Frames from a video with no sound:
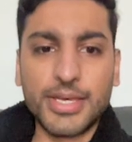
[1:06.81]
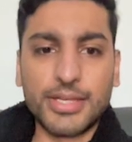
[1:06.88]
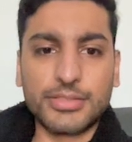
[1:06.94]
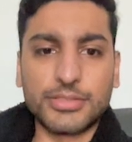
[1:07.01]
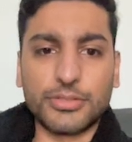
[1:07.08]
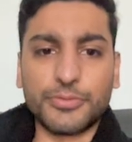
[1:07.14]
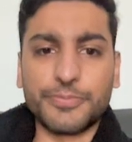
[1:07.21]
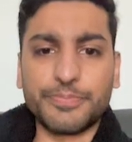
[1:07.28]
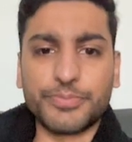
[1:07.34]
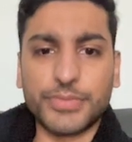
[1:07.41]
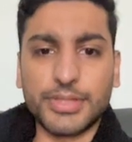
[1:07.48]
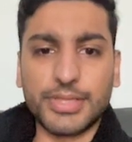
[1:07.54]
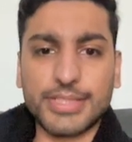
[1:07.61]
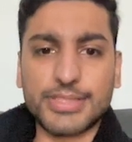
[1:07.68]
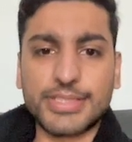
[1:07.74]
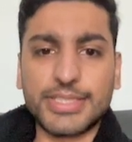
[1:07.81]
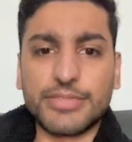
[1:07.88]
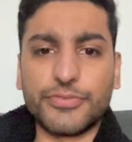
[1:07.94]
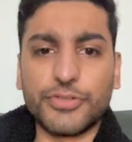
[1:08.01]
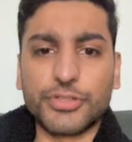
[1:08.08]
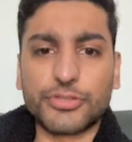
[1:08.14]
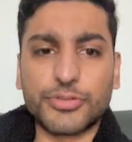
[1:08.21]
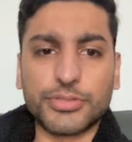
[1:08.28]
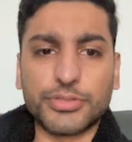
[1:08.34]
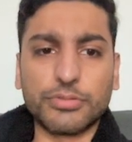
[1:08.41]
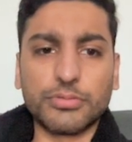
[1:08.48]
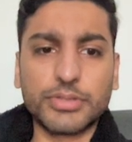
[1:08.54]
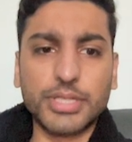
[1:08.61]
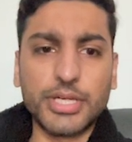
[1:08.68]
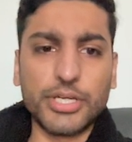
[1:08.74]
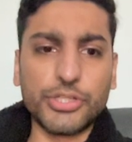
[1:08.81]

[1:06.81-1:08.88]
So let's see the first result.